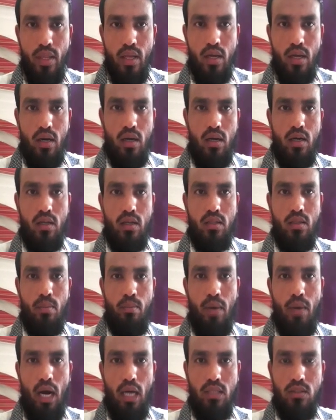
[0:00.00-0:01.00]
the
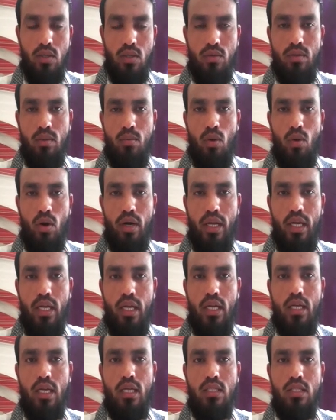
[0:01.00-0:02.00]
mass of the body
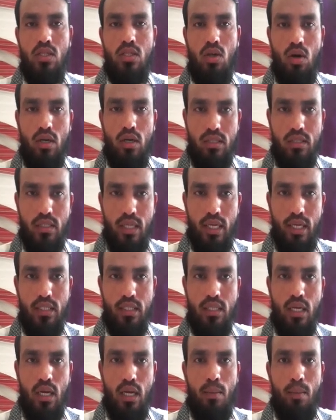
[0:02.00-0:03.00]
does not
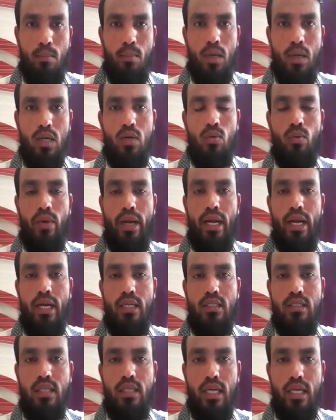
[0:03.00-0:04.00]
change, but weight
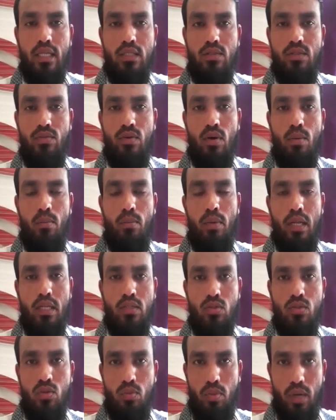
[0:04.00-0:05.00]
changes from place
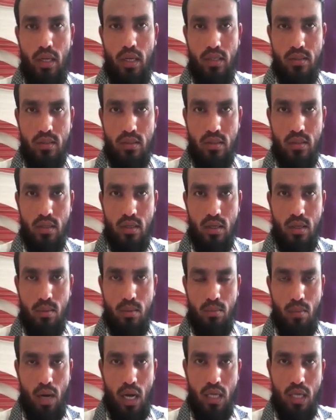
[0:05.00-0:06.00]
to place.
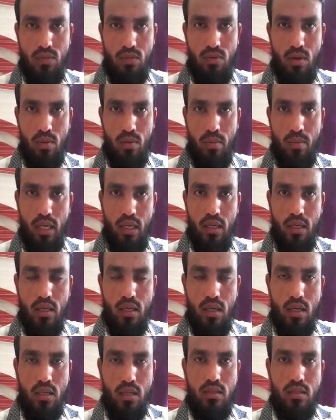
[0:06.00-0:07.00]
Mass will be
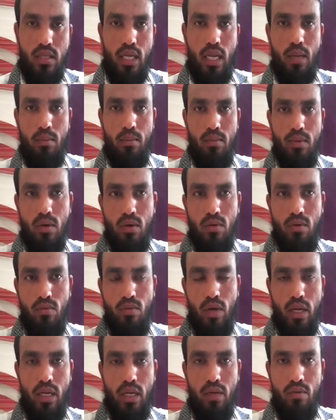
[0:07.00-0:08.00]
same
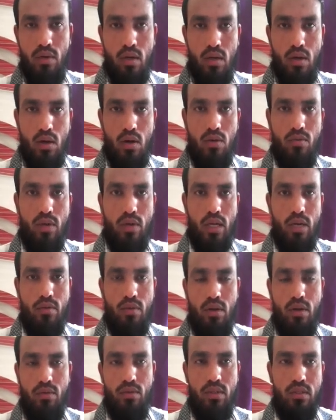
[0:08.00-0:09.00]
whenever or
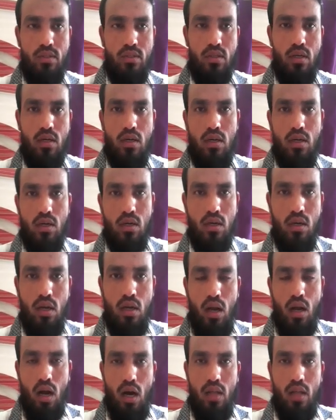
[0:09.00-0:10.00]
wherever, which
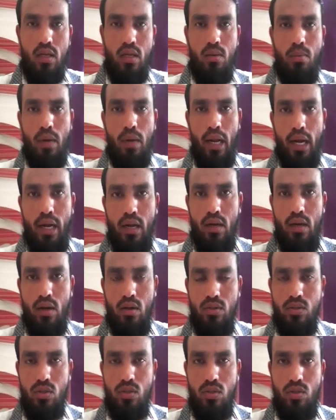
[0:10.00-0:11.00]
other planet
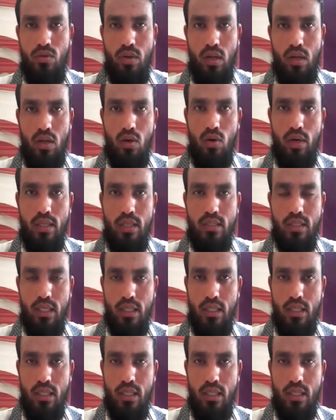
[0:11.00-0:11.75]
also you will go and check